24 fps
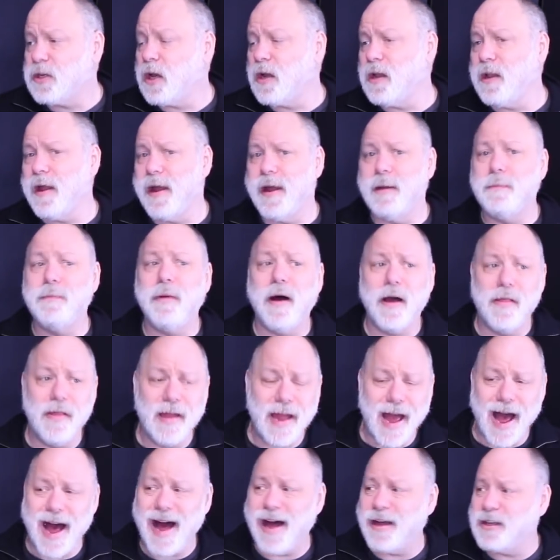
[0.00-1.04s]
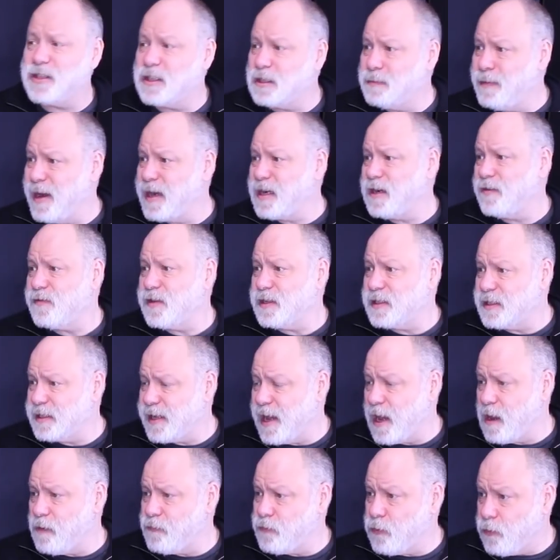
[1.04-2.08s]
It's claimed by the aspect of
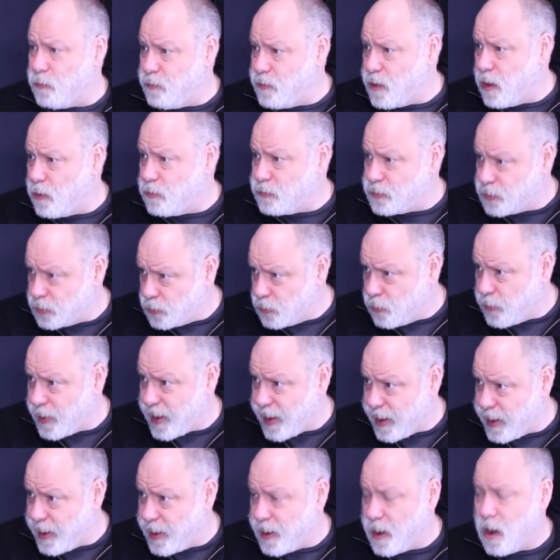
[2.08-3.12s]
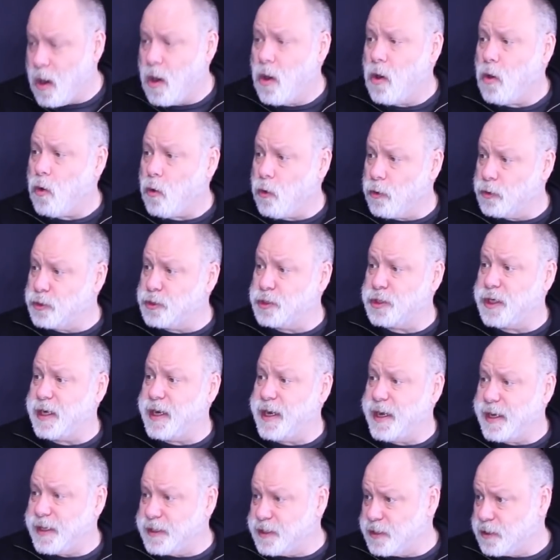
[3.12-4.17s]
the self who knows who he or
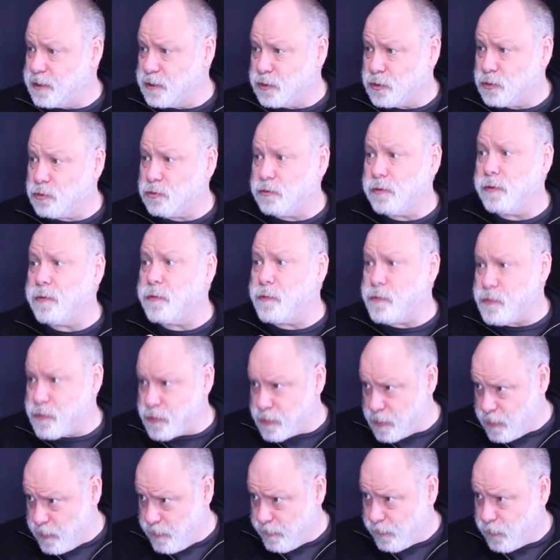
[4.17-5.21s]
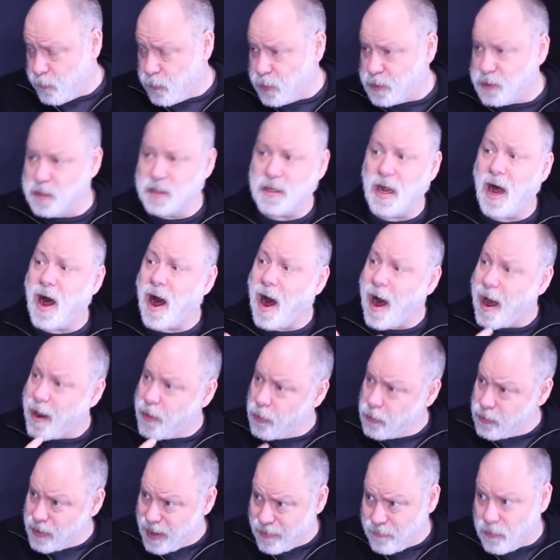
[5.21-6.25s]
she is in truth, which is a
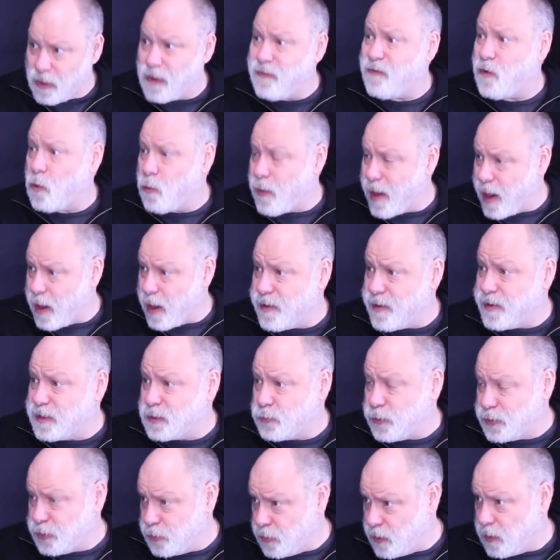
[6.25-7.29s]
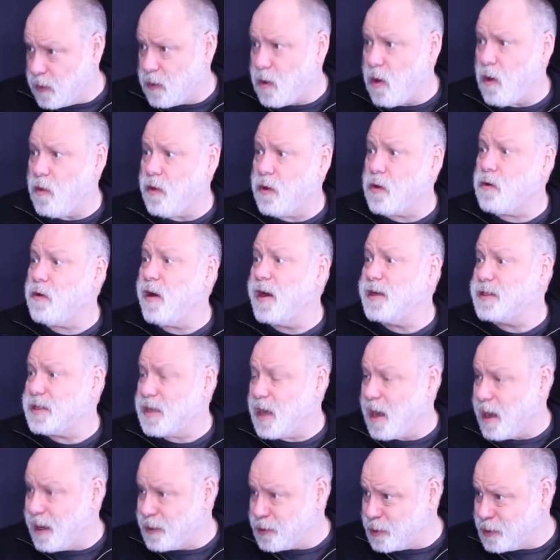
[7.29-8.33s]
higher level awareness, which you can call the
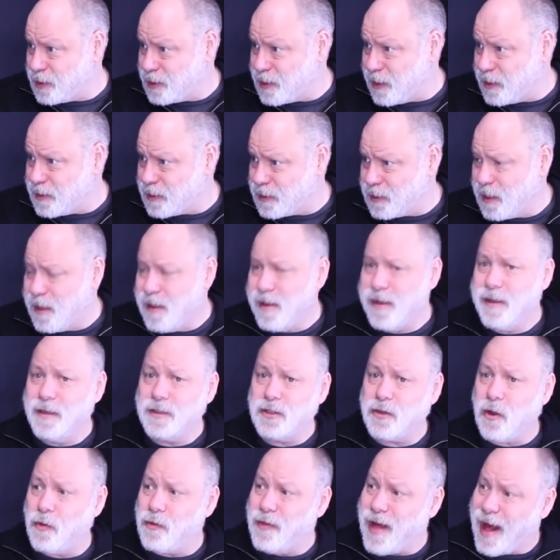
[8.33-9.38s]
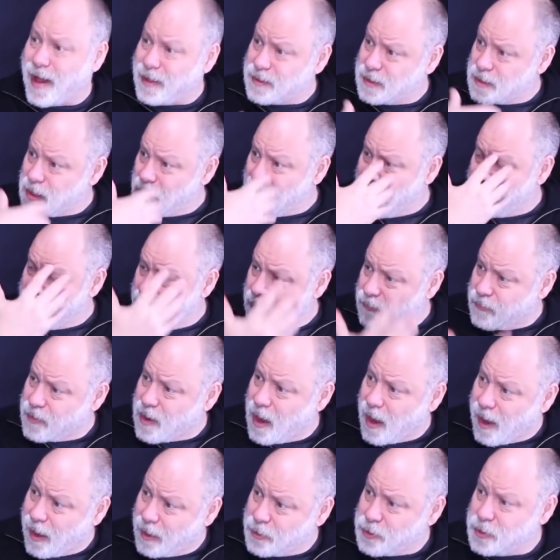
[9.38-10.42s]
Christ consciousness. So that's the
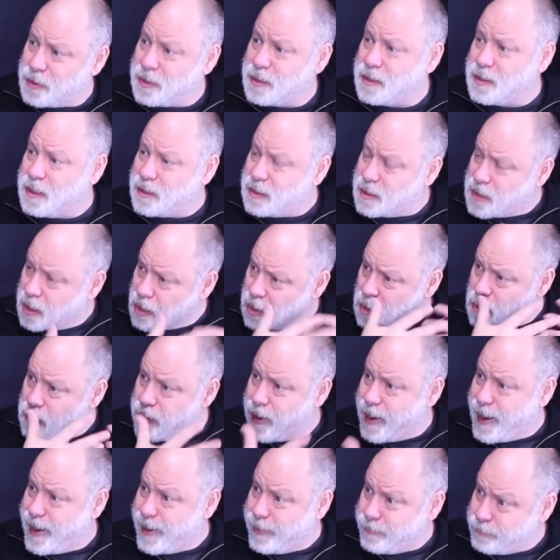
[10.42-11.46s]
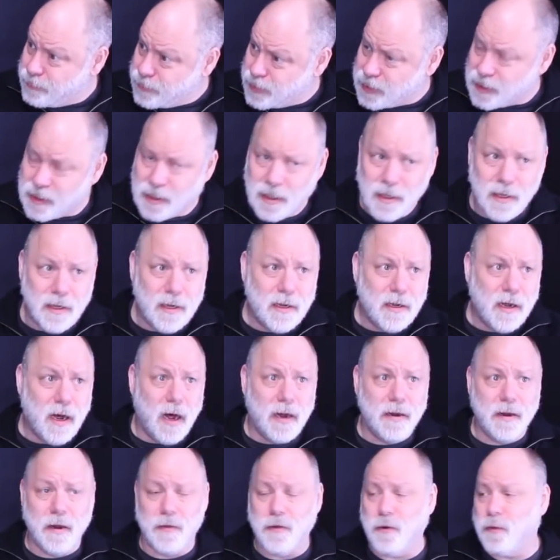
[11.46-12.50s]
level of consciousness that claims
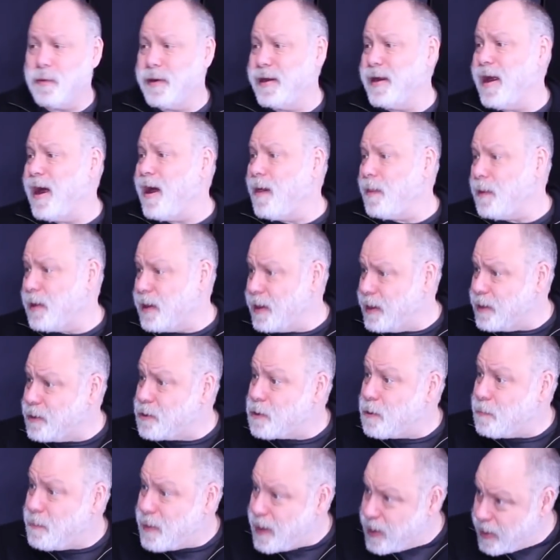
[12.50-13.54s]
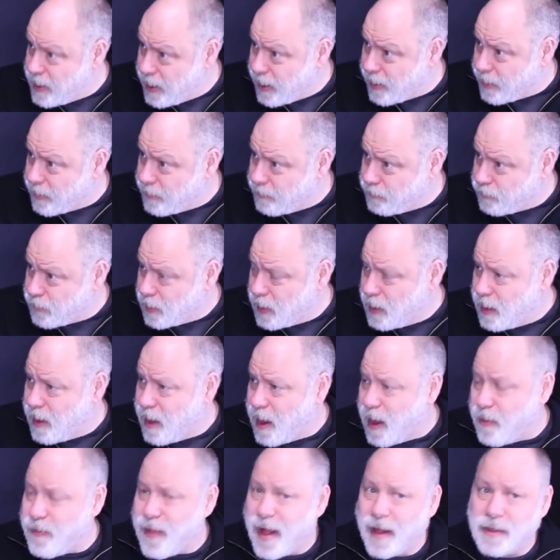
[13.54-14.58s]
another reality into being.
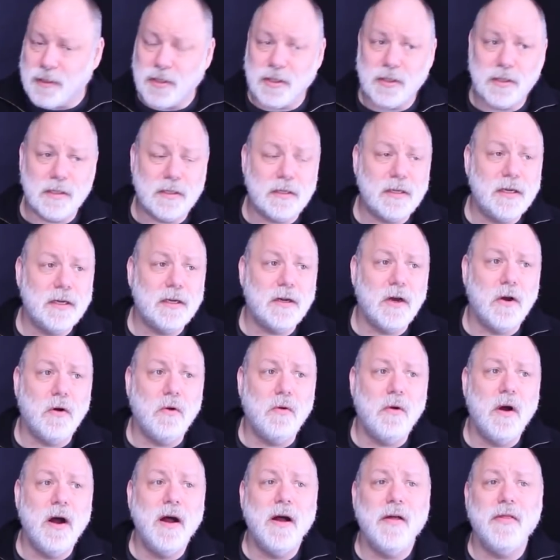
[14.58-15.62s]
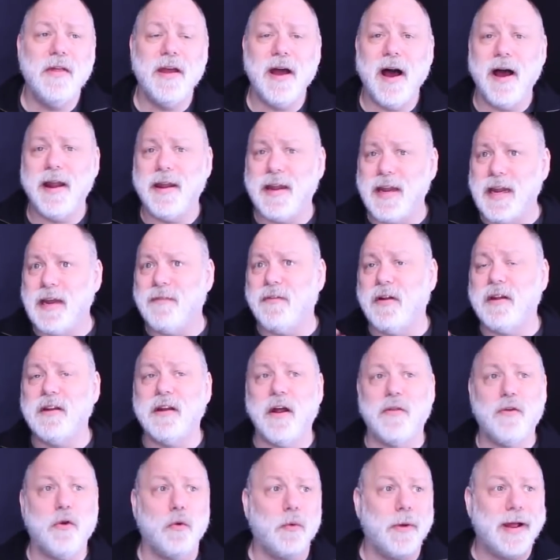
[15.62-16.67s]
And that's, the idea
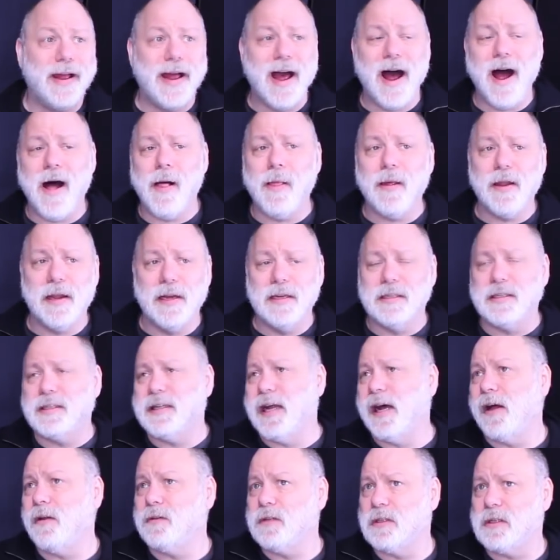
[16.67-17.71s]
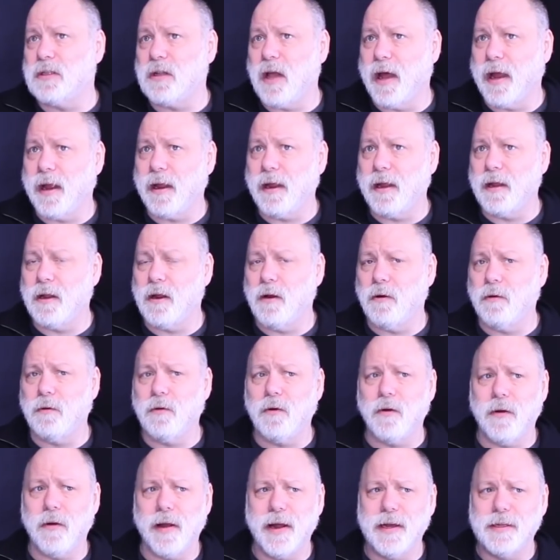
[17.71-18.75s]
of another reality sounds like,
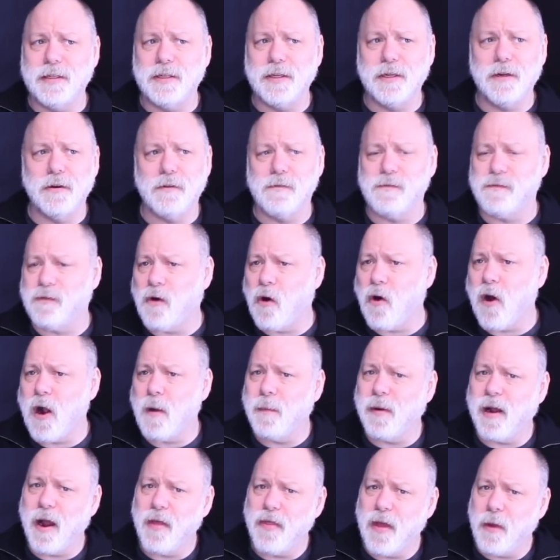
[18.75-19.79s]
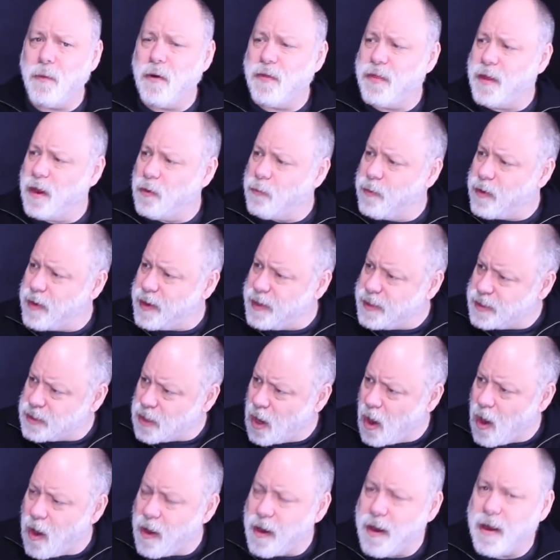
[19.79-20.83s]
crazy or foreign, but I think what they're
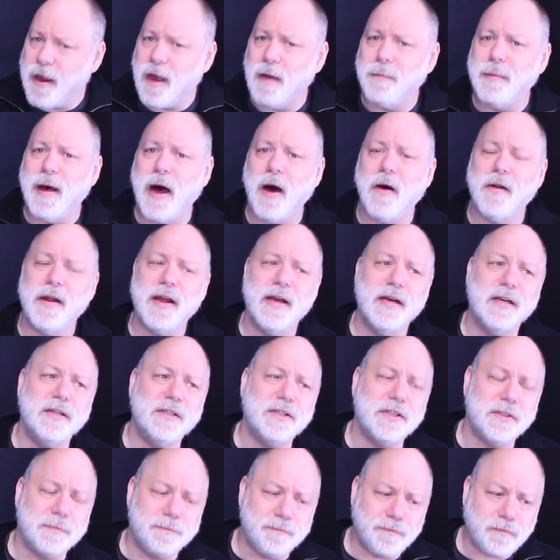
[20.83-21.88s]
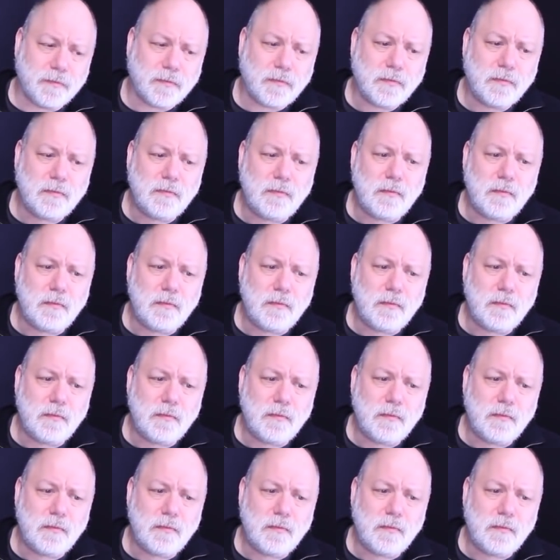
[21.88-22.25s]
really talking about is